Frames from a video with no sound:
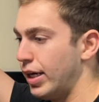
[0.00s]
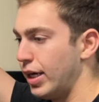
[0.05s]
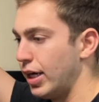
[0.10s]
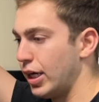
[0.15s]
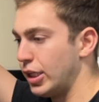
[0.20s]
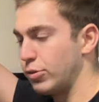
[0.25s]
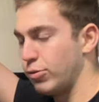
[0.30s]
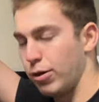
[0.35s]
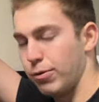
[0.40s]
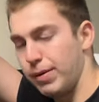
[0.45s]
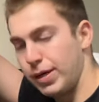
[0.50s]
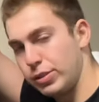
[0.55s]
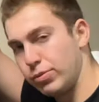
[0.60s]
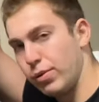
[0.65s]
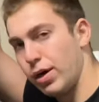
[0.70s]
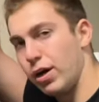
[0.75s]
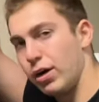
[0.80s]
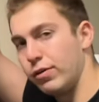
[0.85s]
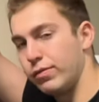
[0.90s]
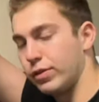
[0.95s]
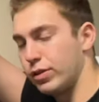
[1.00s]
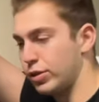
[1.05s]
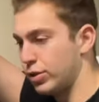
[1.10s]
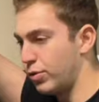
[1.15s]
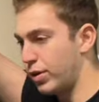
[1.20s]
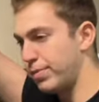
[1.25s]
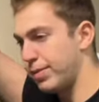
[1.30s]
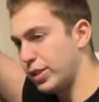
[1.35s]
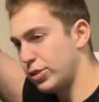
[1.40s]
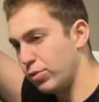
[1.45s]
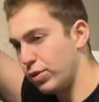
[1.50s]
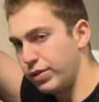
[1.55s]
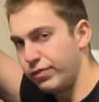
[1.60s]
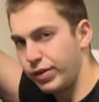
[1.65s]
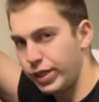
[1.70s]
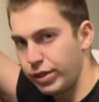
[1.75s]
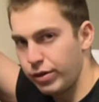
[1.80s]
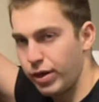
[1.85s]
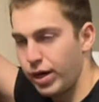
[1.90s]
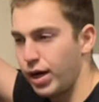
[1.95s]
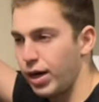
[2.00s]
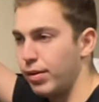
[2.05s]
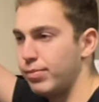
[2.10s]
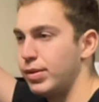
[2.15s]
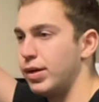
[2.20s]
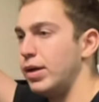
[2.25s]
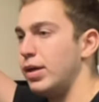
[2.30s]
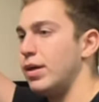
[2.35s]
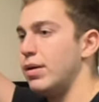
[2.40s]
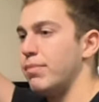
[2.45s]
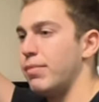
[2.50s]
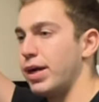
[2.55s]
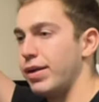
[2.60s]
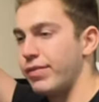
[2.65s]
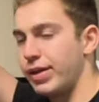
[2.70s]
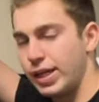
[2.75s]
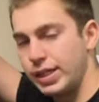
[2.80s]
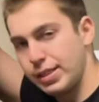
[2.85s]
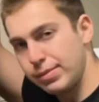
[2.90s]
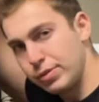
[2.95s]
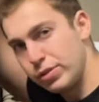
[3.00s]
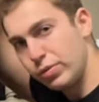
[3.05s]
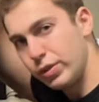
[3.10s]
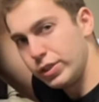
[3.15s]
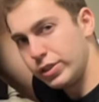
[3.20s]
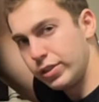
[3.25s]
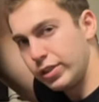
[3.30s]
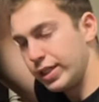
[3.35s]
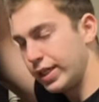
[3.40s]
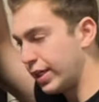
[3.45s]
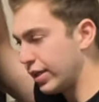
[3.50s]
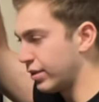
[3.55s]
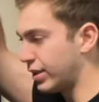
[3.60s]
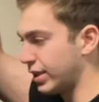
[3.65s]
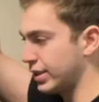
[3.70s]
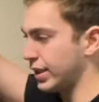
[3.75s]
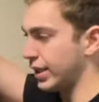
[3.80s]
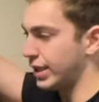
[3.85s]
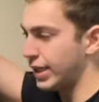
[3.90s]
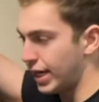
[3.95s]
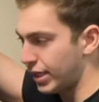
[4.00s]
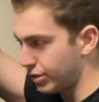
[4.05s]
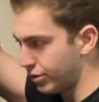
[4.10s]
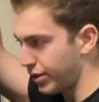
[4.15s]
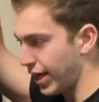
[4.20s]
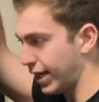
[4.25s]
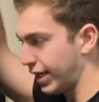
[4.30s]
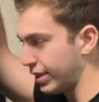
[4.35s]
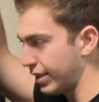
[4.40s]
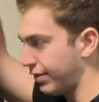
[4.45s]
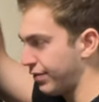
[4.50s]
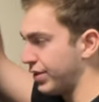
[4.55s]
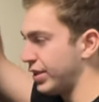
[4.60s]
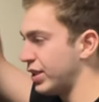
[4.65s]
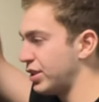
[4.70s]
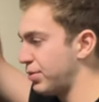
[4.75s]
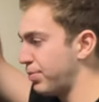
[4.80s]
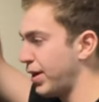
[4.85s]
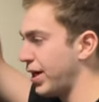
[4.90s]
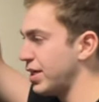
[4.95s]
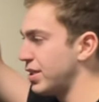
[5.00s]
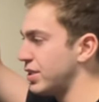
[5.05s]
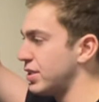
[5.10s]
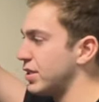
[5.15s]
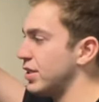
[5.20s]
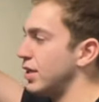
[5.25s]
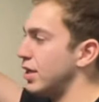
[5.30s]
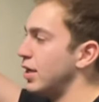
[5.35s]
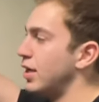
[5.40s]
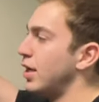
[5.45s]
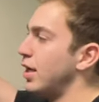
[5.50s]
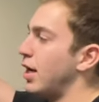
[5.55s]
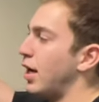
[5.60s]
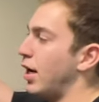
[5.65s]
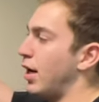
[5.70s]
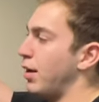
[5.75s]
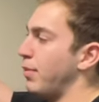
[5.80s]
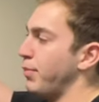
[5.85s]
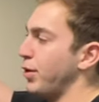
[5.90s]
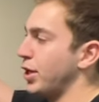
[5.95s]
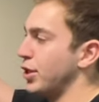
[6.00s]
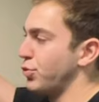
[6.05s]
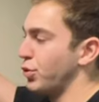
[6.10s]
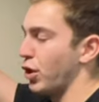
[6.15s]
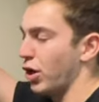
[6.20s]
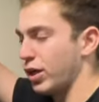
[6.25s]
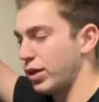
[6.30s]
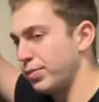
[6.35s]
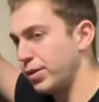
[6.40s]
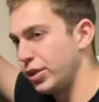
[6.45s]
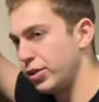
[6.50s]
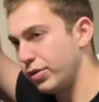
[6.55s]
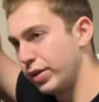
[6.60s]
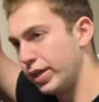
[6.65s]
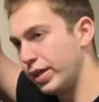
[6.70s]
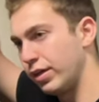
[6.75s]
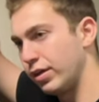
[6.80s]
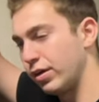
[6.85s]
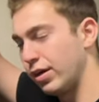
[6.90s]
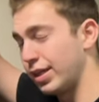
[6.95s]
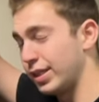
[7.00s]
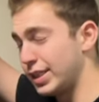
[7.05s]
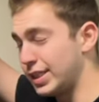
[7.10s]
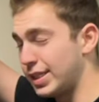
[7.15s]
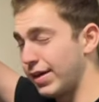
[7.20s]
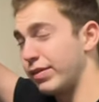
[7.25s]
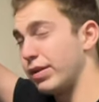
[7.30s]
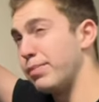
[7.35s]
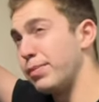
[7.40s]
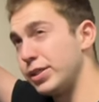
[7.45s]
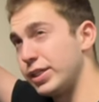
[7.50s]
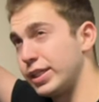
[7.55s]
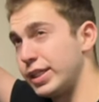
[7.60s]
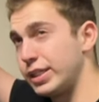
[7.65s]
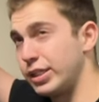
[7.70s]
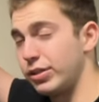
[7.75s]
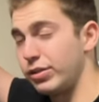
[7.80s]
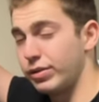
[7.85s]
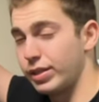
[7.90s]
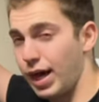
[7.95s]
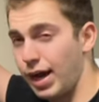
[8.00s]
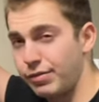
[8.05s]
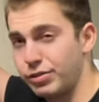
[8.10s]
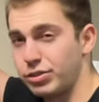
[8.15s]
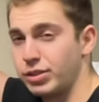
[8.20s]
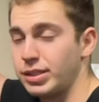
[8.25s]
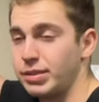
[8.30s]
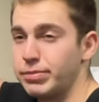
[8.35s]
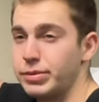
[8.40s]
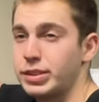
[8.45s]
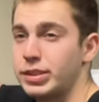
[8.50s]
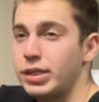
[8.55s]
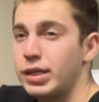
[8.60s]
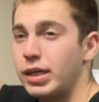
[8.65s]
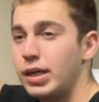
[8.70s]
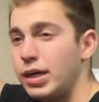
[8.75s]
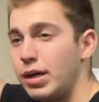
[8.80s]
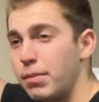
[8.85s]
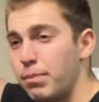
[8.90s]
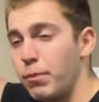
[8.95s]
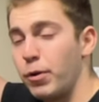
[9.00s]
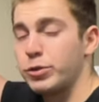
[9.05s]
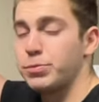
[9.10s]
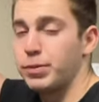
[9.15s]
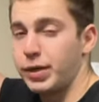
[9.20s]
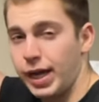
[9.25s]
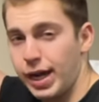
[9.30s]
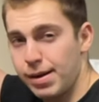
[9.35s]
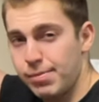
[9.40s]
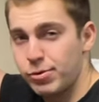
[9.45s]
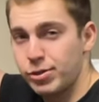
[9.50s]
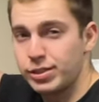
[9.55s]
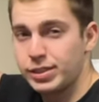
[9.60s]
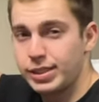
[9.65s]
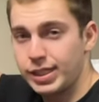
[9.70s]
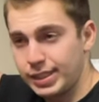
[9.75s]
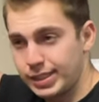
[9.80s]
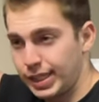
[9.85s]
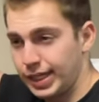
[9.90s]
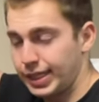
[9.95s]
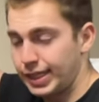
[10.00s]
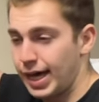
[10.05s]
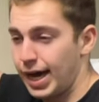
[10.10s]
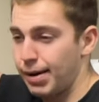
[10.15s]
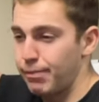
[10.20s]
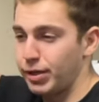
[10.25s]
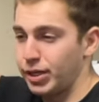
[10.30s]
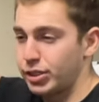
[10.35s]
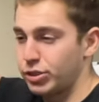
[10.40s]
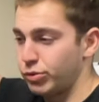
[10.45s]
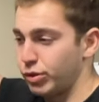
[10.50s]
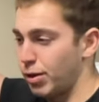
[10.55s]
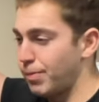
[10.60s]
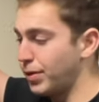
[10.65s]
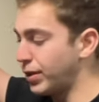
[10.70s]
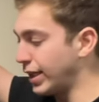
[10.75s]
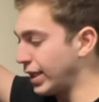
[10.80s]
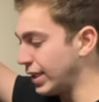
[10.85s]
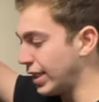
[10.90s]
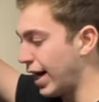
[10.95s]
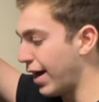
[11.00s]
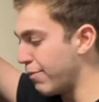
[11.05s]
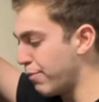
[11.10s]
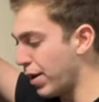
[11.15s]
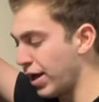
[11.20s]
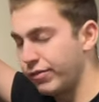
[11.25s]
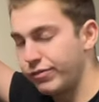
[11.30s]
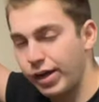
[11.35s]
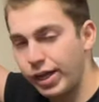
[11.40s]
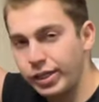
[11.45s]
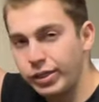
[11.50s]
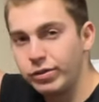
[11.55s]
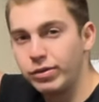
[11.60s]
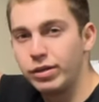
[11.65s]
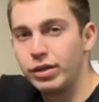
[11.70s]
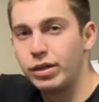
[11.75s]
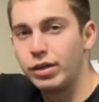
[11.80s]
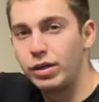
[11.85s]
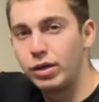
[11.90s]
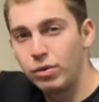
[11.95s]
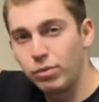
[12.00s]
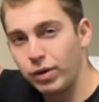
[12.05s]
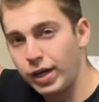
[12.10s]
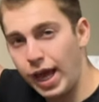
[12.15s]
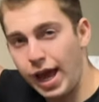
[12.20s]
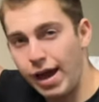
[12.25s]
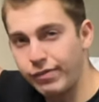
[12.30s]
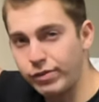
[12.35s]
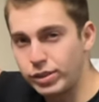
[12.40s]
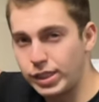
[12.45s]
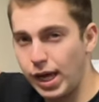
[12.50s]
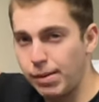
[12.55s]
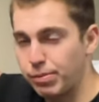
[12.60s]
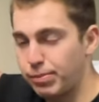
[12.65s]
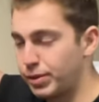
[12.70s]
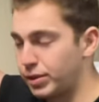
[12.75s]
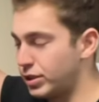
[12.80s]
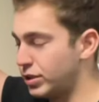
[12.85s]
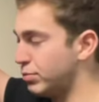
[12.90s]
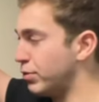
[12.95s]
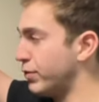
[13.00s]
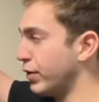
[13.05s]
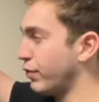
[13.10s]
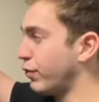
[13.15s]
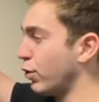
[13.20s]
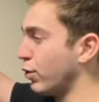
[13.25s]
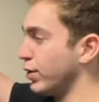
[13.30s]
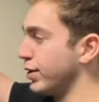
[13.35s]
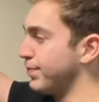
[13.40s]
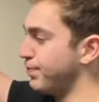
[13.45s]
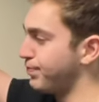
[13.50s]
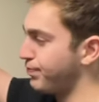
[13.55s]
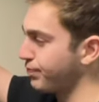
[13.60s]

a 12 by 12 or 20 by 20 video hub. Might have an ATEM switcher in here, things like that, so that can live in this space um, because we are gonna be doing, or at least have the ability to do live streams multiple cameras, things like that, because we are building a live band venue, want to have those capabilities moving forward.